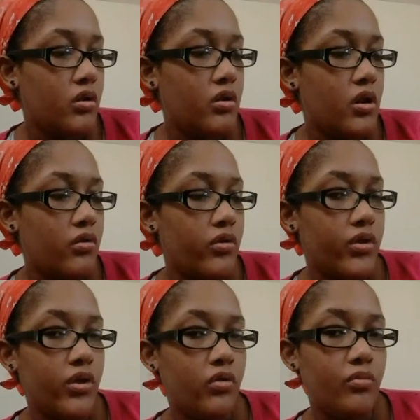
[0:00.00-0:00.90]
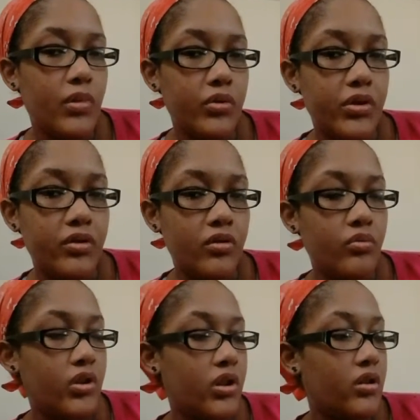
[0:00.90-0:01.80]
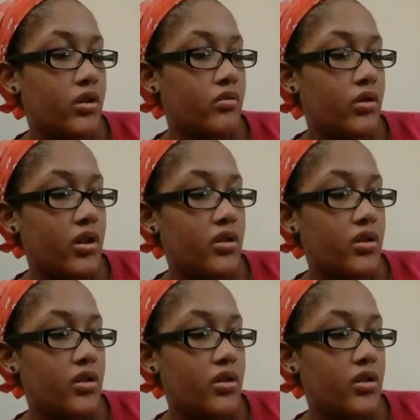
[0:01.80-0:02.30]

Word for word: our adult emotions, we think that he's